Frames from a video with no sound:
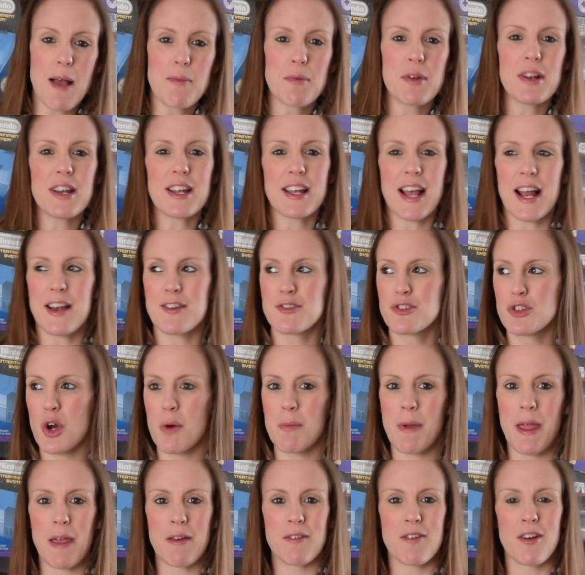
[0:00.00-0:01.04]
going to kind of draw
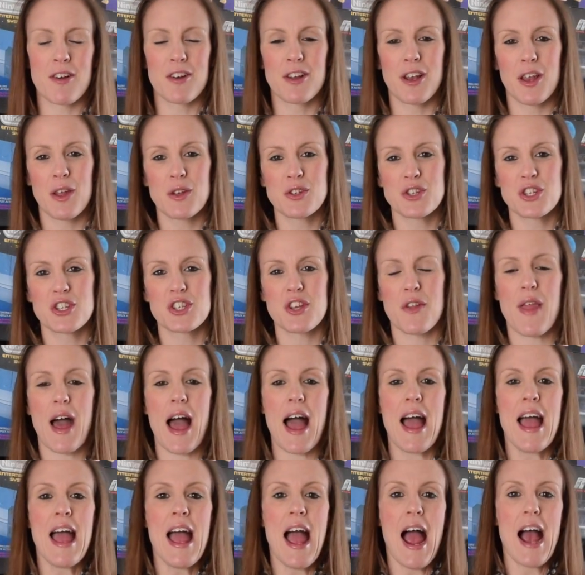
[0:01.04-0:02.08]
my own conclusions on
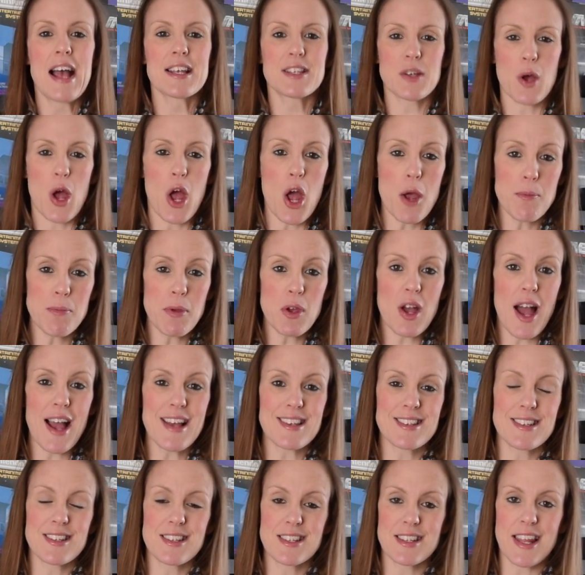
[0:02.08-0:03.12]
that. So I hope you guys
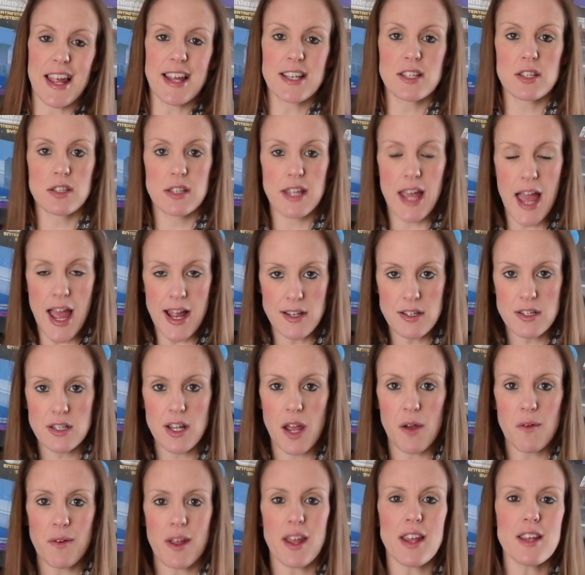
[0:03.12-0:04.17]
can stay till the end. Go
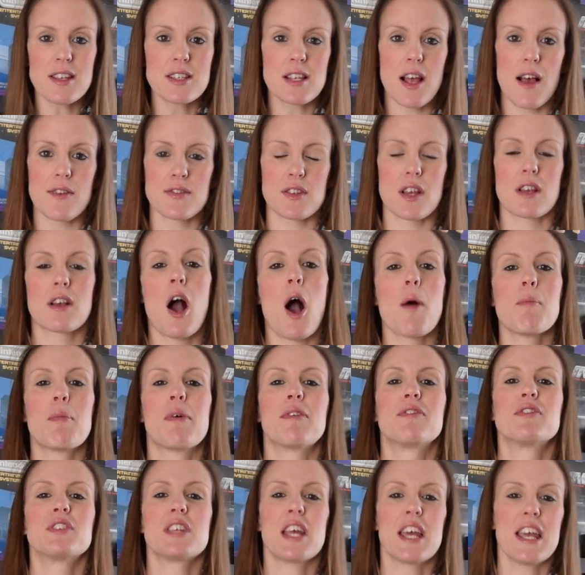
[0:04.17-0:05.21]
and get yourselves a cup
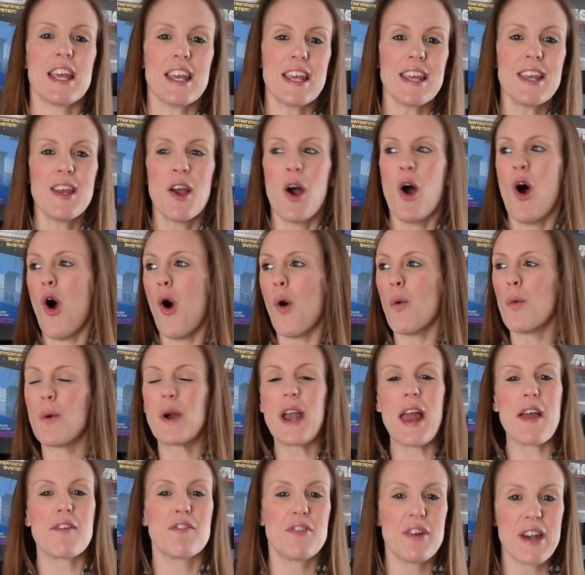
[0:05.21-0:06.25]
of tea or
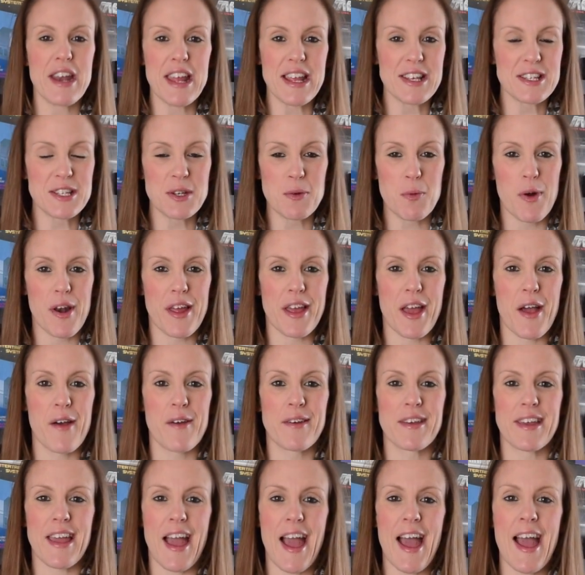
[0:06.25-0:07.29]
whatever it is you want to go
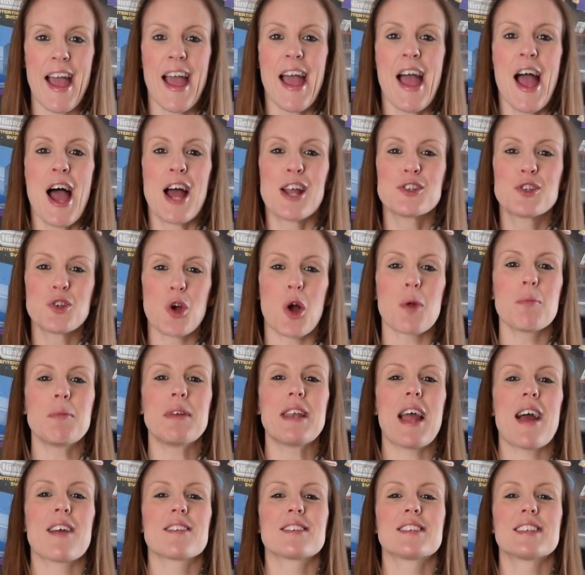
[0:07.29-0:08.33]
and get, and join me
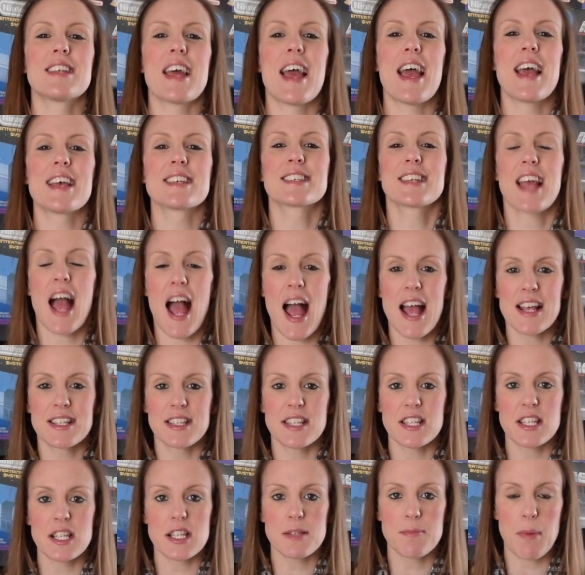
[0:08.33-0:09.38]
downstairs. Guys,
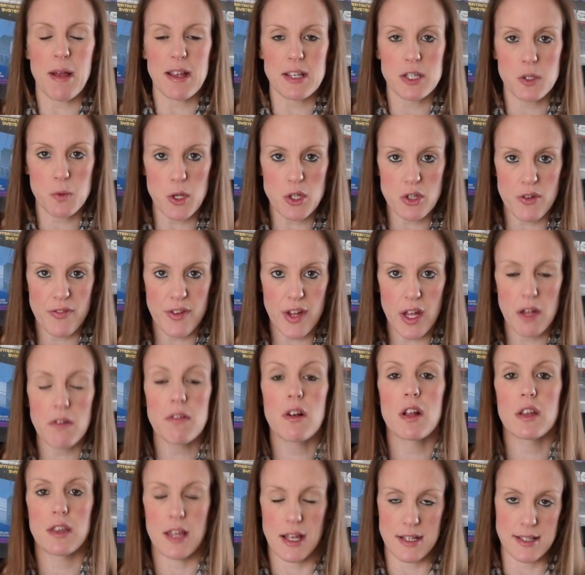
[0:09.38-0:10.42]
this is my Switch review.
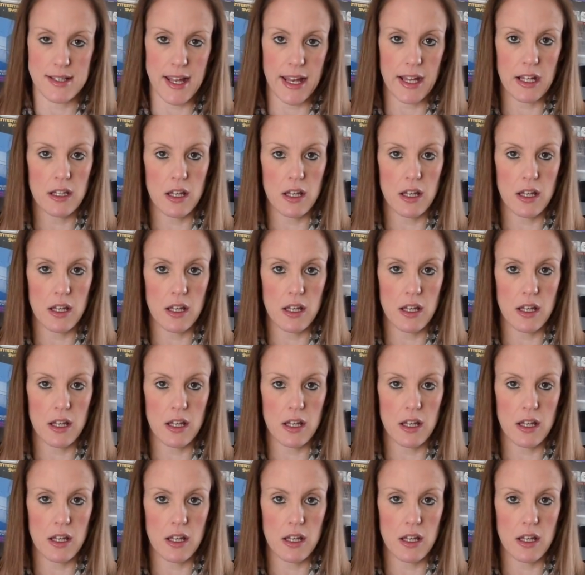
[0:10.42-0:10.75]
Let's take a